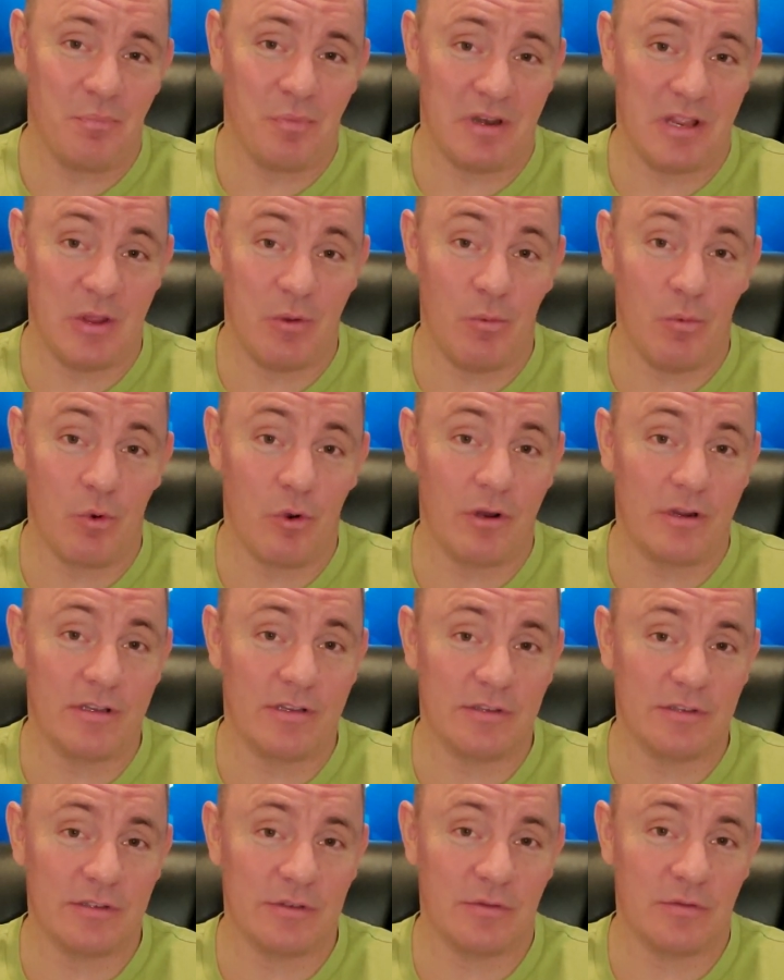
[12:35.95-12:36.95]
but he
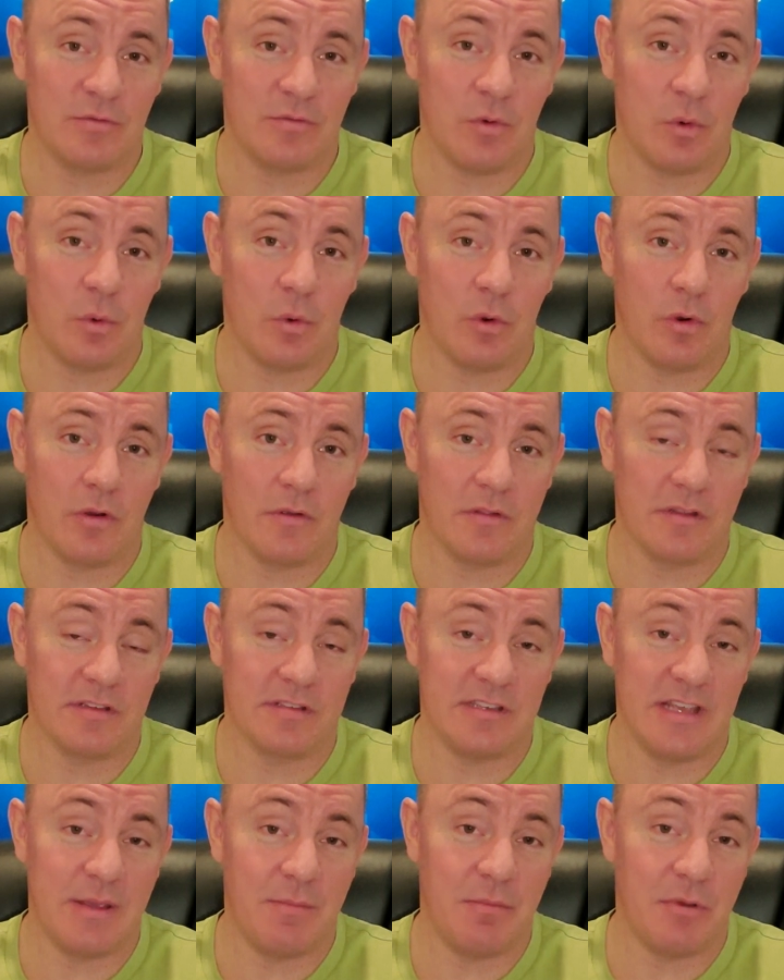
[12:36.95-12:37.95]
works for the
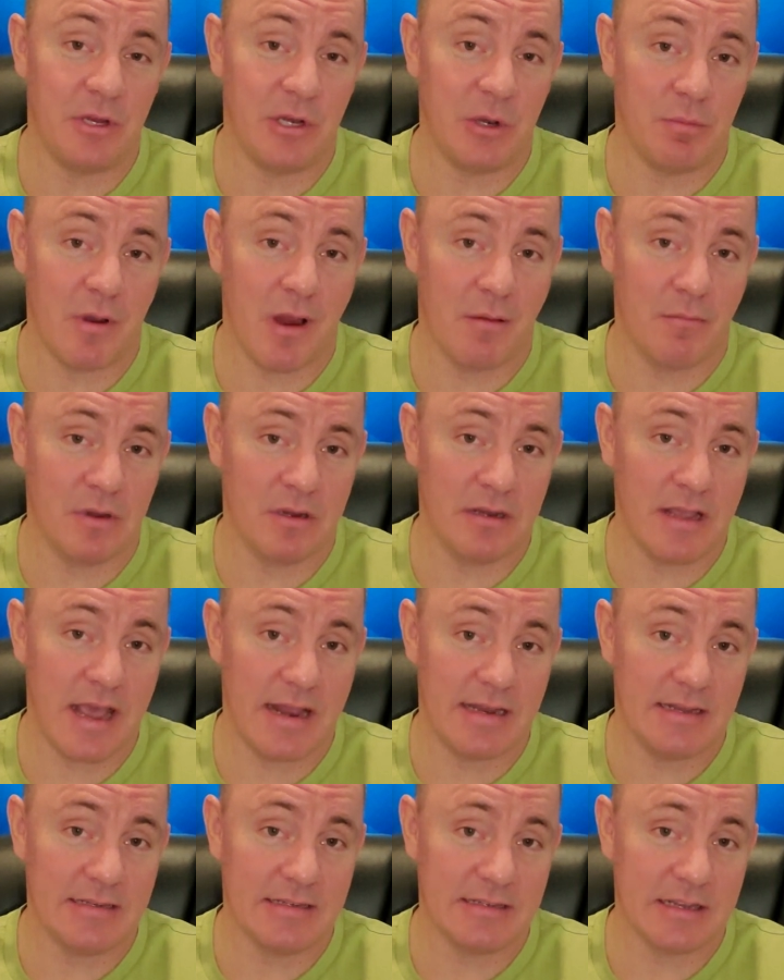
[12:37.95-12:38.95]
CPU department
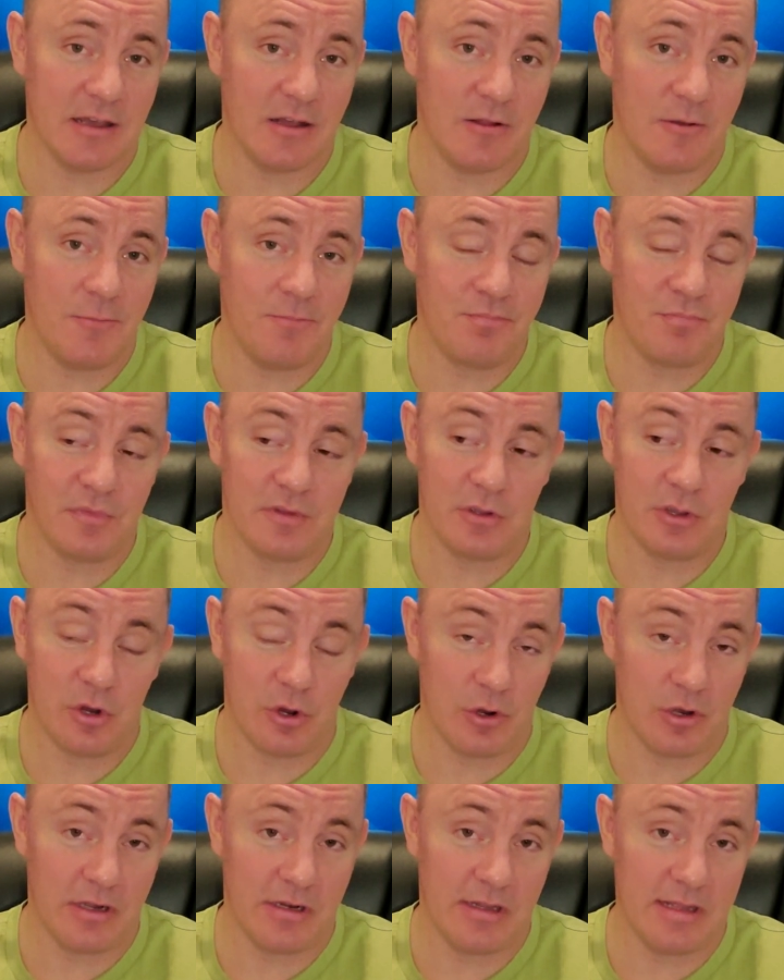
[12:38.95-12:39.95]
at Intel
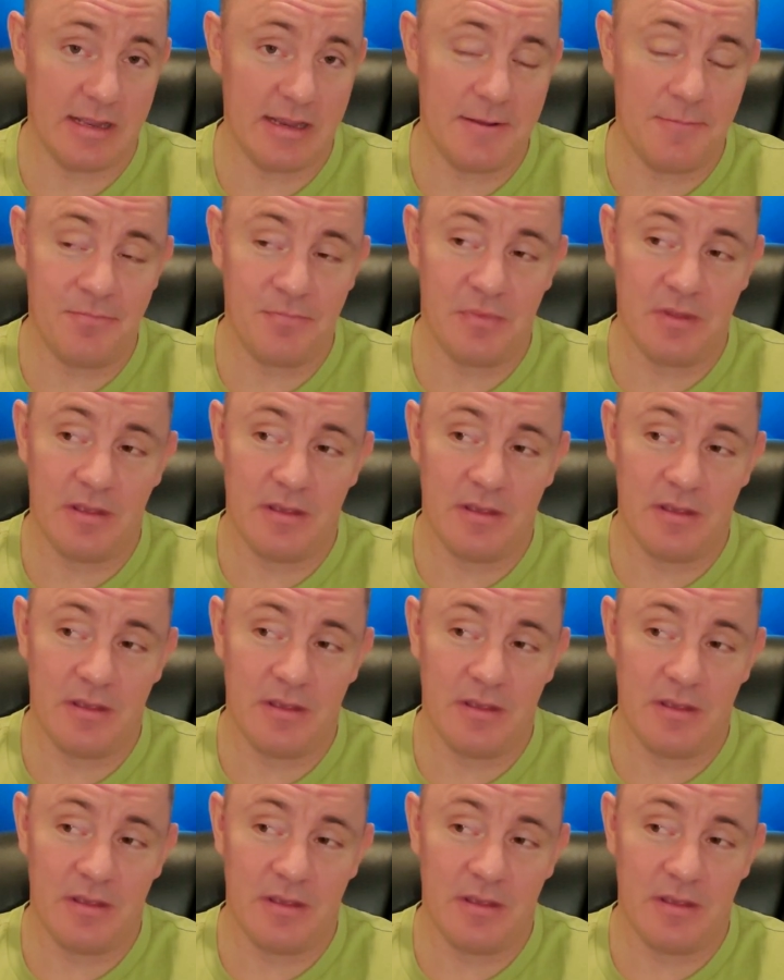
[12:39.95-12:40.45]
currently.